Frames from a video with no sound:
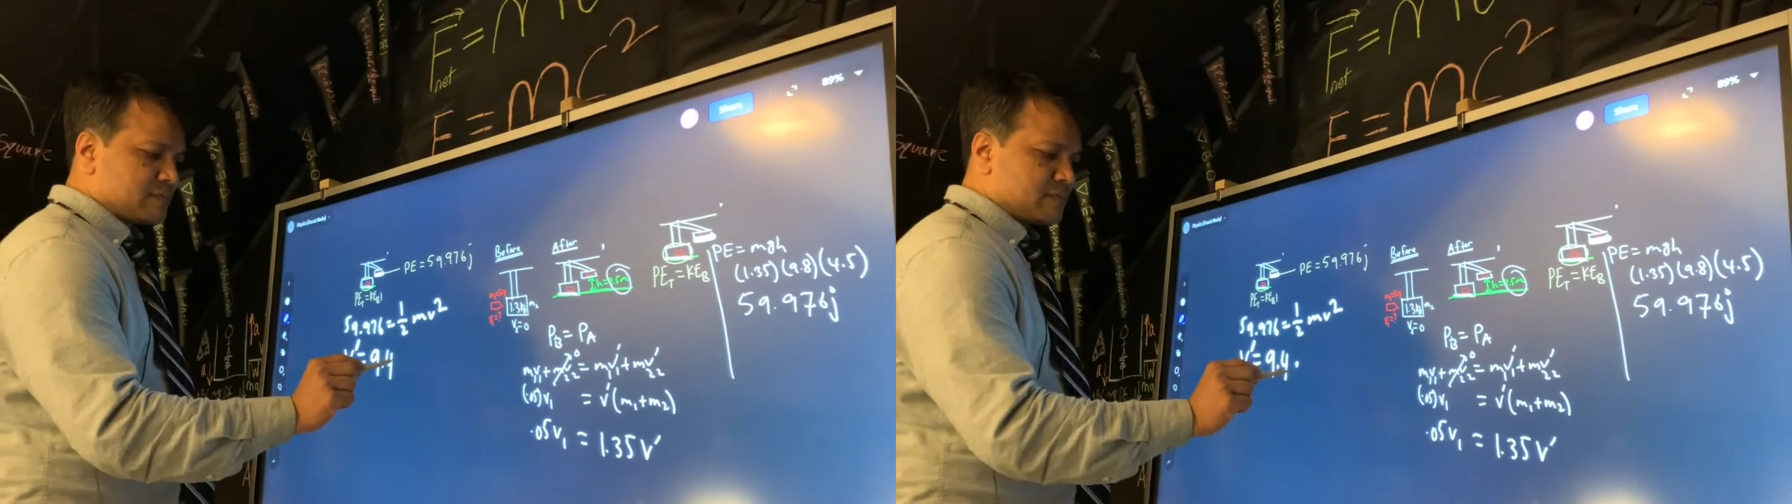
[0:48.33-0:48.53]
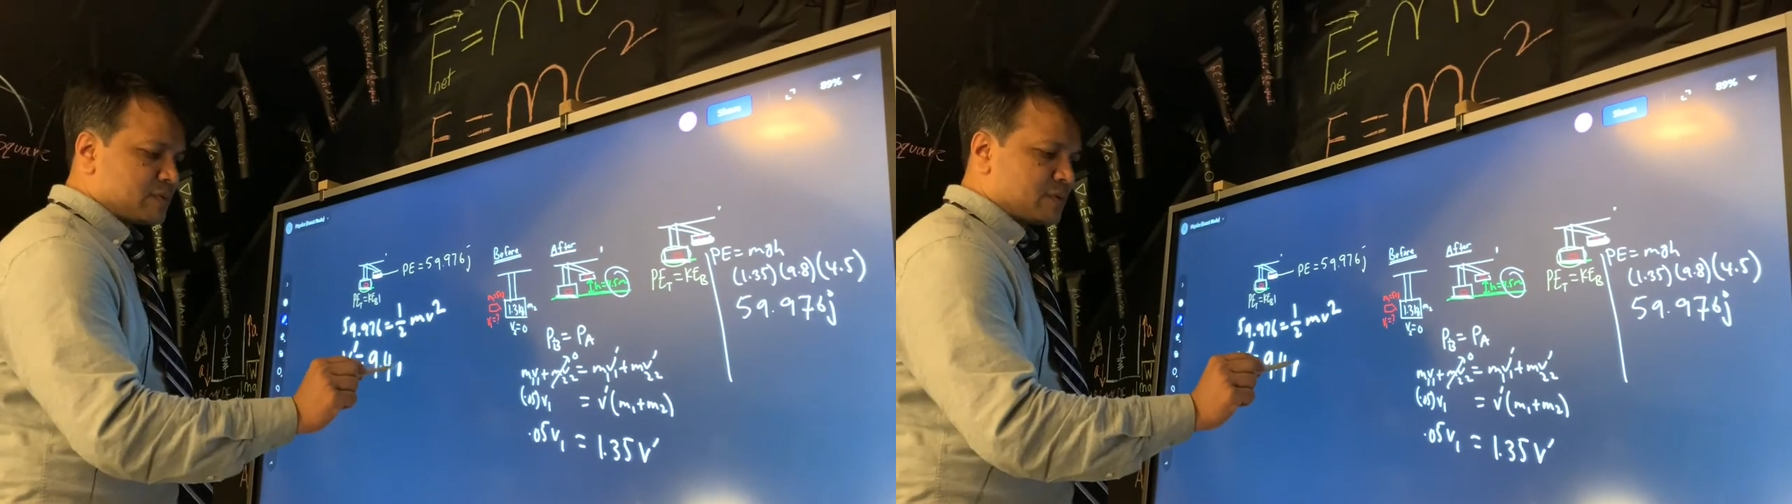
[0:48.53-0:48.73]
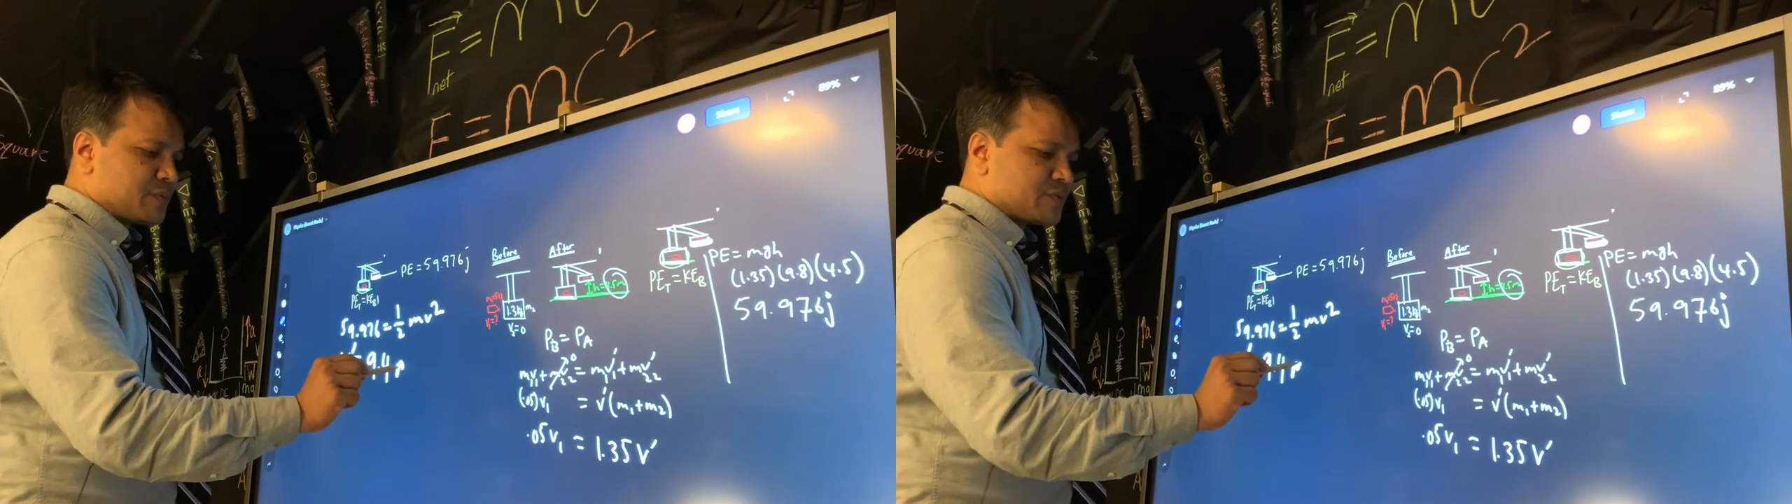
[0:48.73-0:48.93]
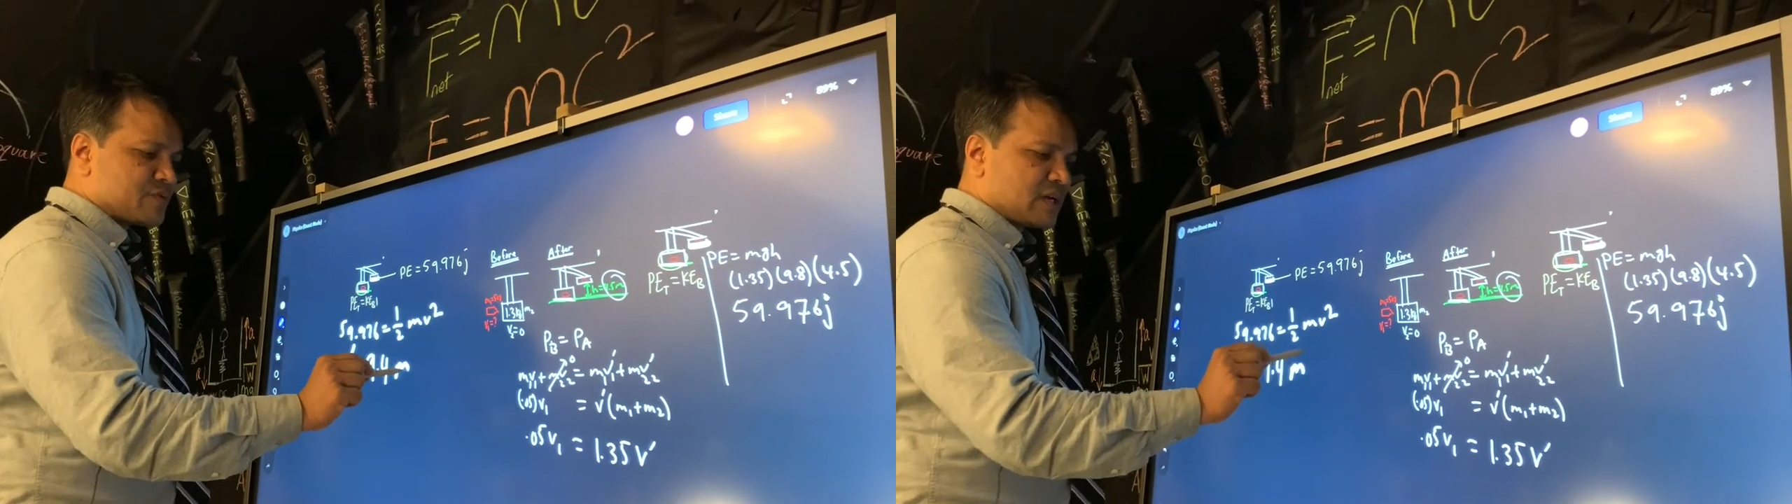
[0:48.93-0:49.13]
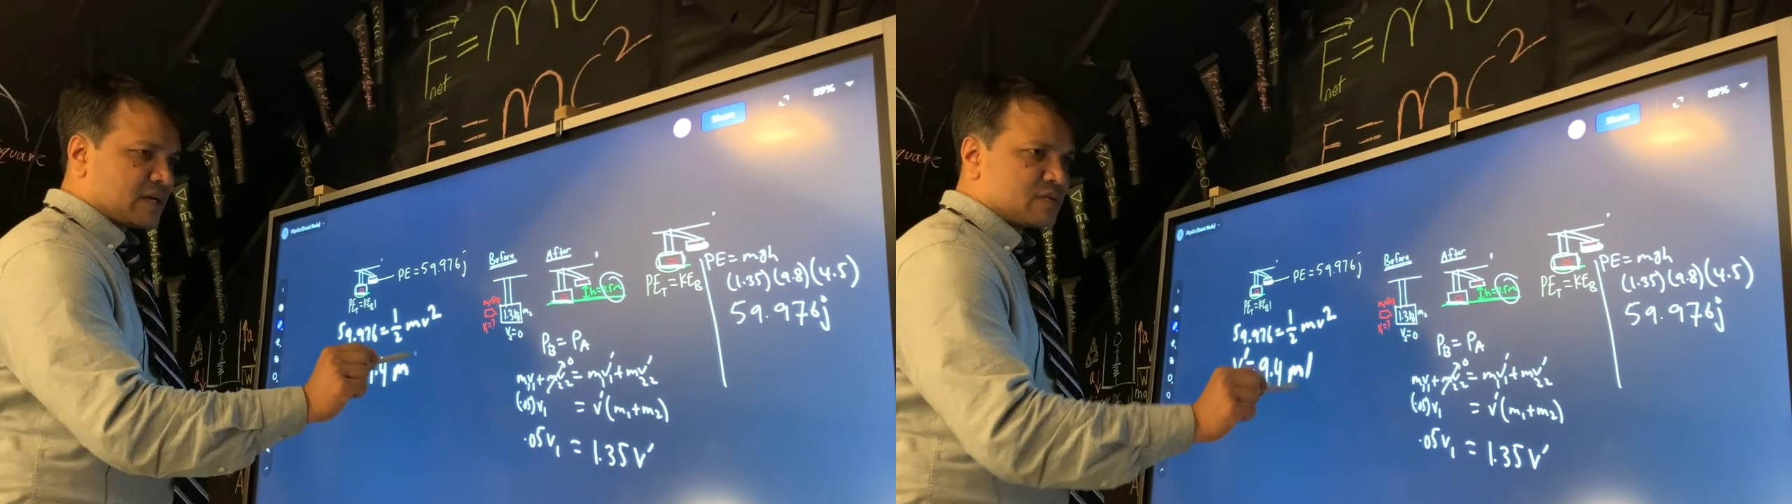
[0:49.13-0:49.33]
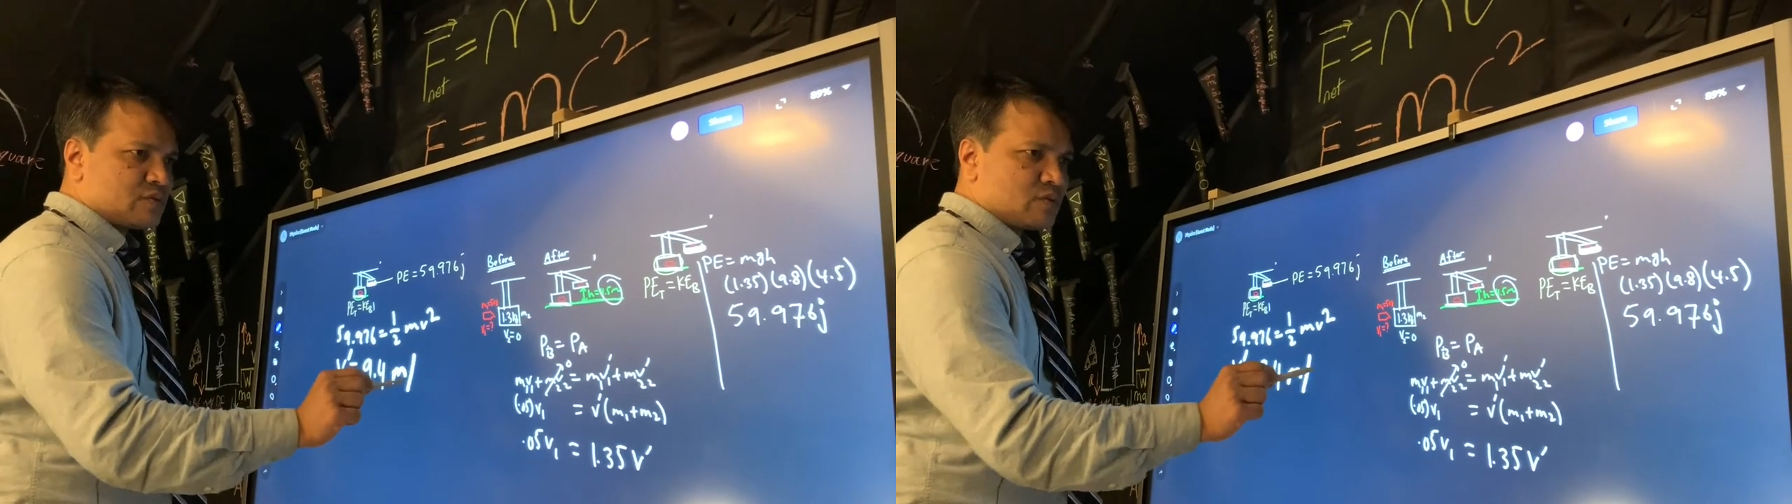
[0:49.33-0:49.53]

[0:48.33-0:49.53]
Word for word: meter per second so